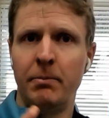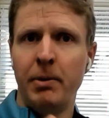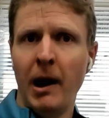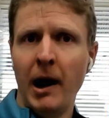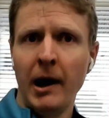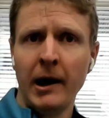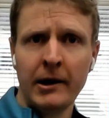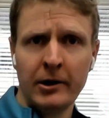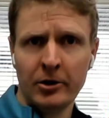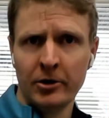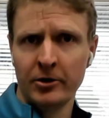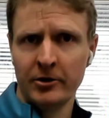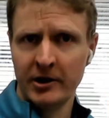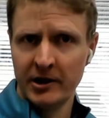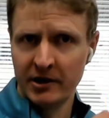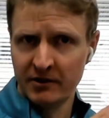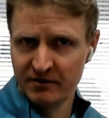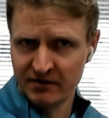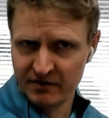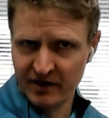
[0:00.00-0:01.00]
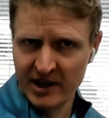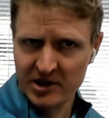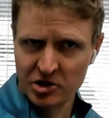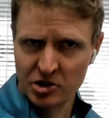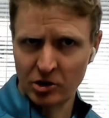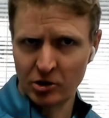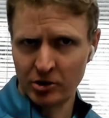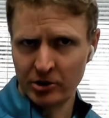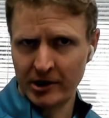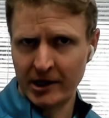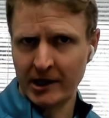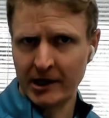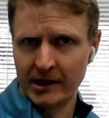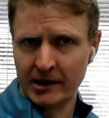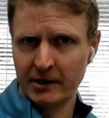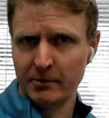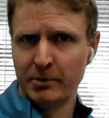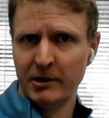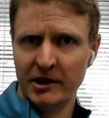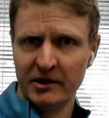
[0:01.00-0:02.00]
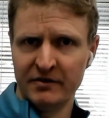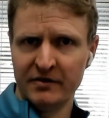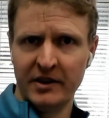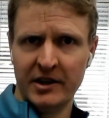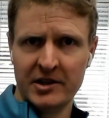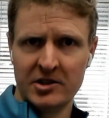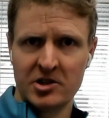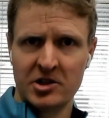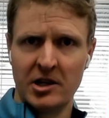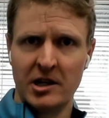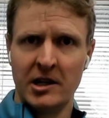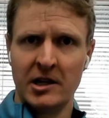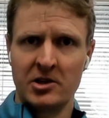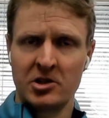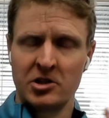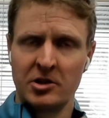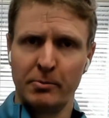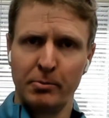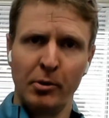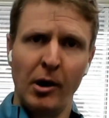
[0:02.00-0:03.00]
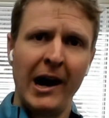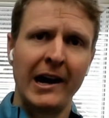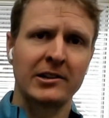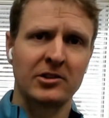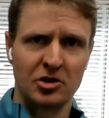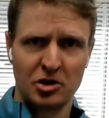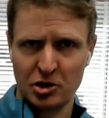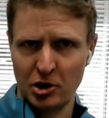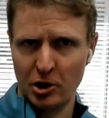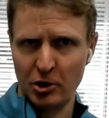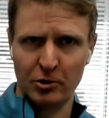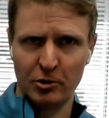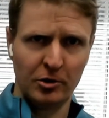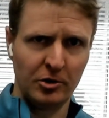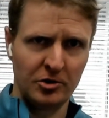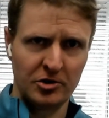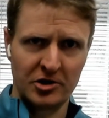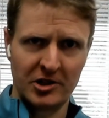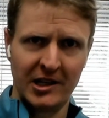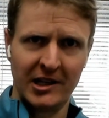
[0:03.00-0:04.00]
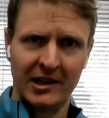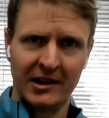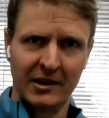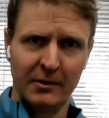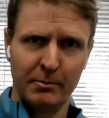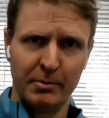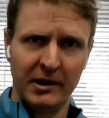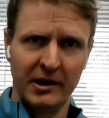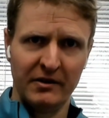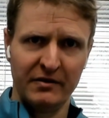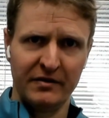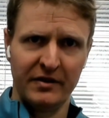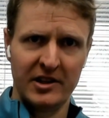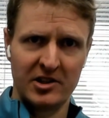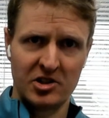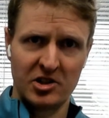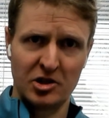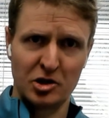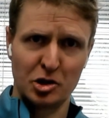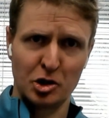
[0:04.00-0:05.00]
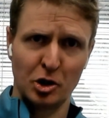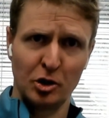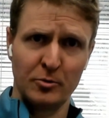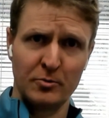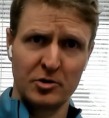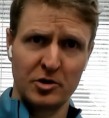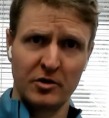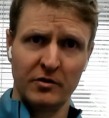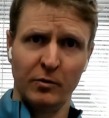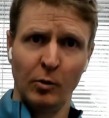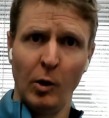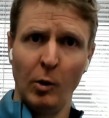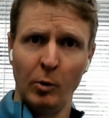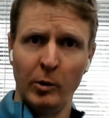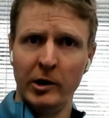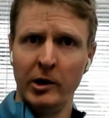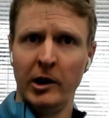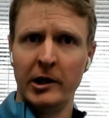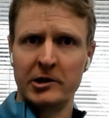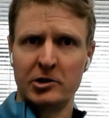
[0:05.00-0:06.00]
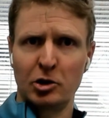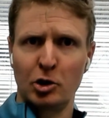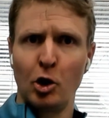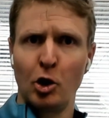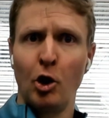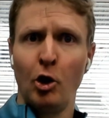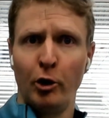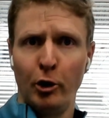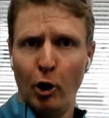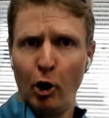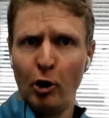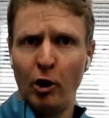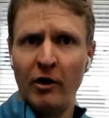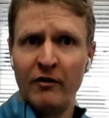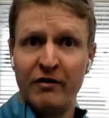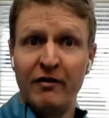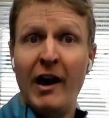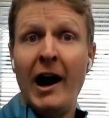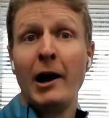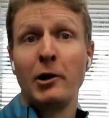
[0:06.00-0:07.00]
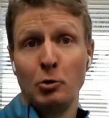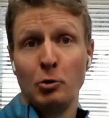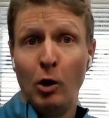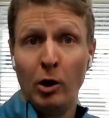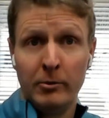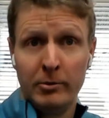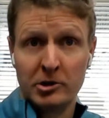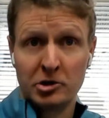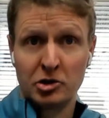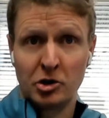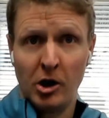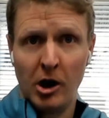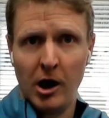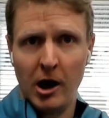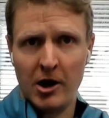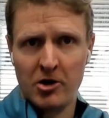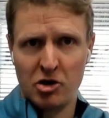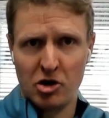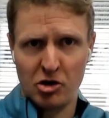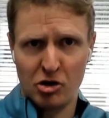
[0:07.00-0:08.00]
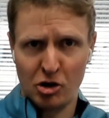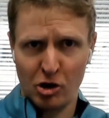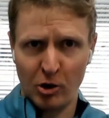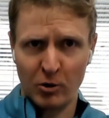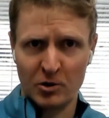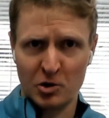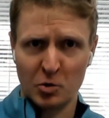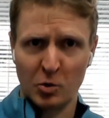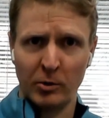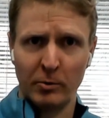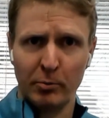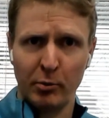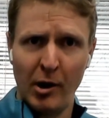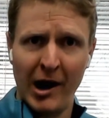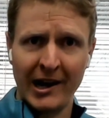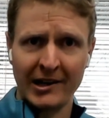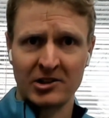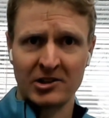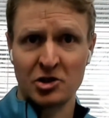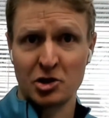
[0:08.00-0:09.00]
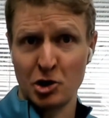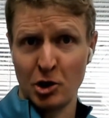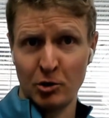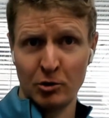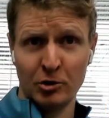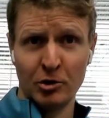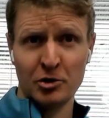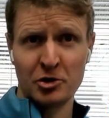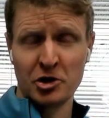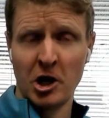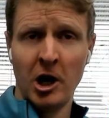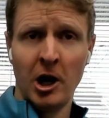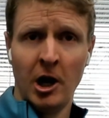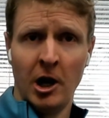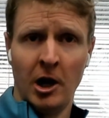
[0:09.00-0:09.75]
buyer, the investor getting the benefits, it's the practice owners getting the benefits in terms of what we like to call a value arbitrage. And so it's where practice owners,